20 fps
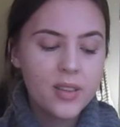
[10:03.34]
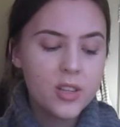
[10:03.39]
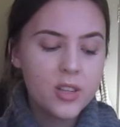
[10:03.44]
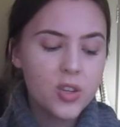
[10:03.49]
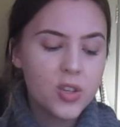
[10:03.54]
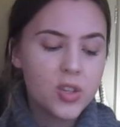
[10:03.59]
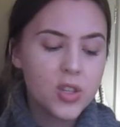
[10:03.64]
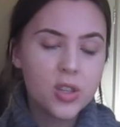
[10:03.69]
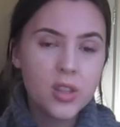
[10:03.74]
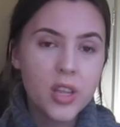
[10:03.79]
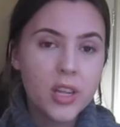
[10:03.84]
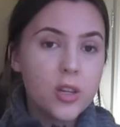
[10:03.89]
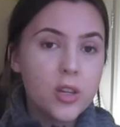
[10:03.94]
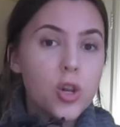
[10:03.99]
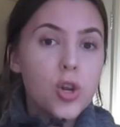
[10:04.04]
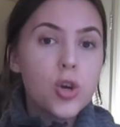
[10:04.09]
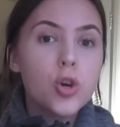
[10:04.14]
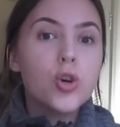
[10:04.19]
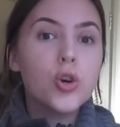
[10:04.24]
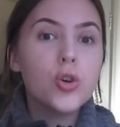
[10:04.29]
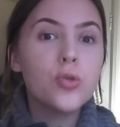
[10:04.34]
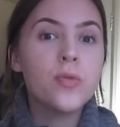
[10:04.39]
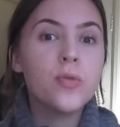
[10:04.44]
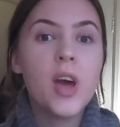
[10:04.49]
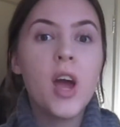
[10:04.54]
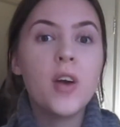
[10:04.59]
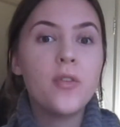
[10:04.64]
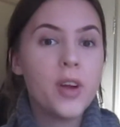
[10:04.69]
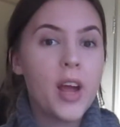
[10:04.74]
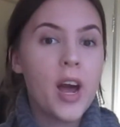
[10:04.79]
they just, they look good with
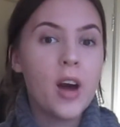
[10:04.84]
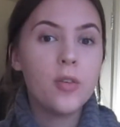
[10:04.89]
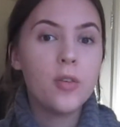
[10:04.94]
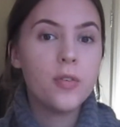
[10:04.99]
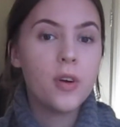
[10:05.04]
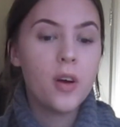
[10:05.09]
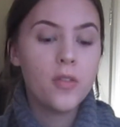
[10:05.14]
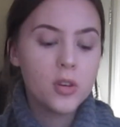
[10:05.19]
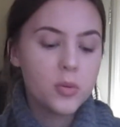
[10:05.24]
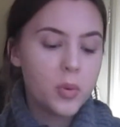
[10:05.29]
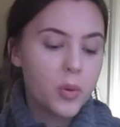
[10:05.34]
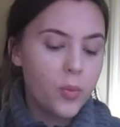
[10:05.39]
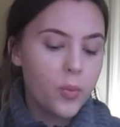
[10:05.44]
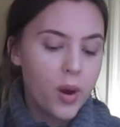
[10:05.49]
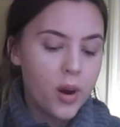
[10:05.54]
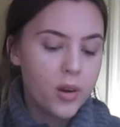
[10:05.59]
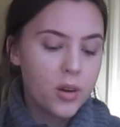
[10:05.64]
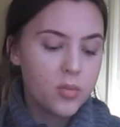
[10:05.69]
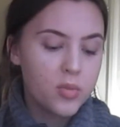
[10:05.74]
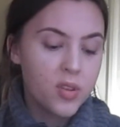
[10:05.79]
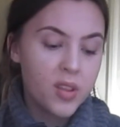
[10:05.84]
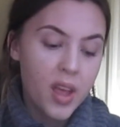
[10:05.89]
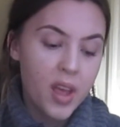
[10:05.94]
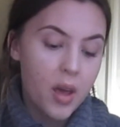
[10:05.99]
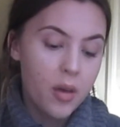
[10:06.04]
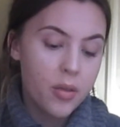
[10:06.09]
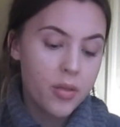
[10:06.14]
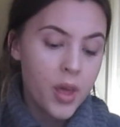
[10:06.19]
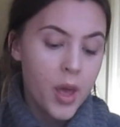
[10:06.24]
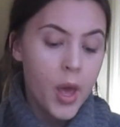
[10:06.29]
every outfit. I've just been wearing them to
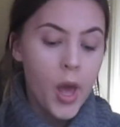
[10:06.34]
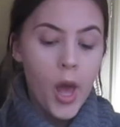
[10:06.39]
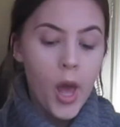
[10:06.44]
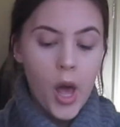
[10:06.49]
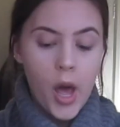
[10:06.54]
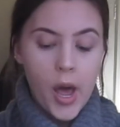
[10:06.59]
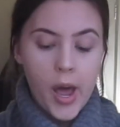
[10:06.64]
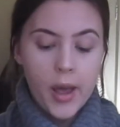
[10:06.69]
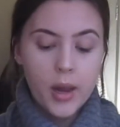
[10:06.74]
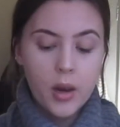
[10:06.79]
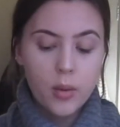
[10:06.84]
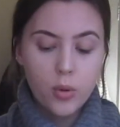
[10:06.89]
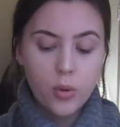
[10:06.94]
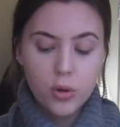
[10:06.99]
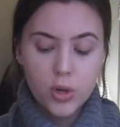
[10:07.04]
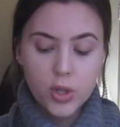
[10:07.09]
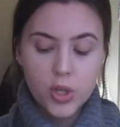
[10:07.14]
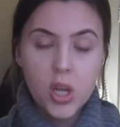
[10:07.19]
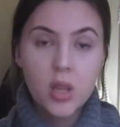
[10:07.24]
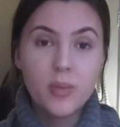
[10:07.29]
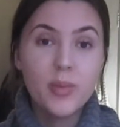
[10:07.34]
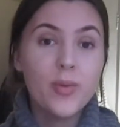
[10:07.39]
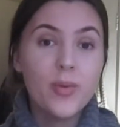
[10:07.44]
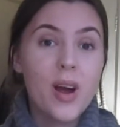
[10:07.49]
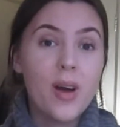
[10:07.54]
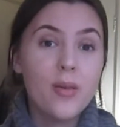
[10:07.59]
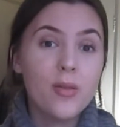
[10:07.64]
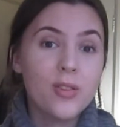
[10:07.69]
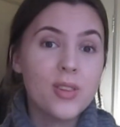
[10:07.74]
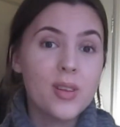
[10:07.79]
death and I'm not going to turn them
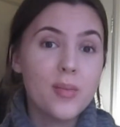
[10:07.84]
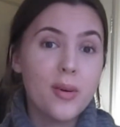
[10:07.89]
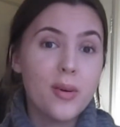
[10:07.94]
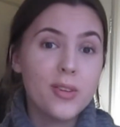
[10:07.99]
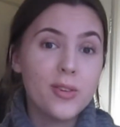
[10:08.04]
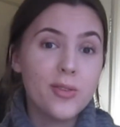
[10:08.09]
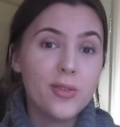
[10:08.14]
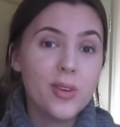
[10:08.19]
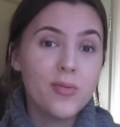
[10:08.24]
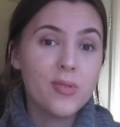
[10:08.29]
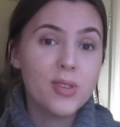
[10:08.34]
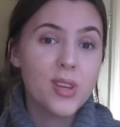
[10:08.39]
around because they might be on the other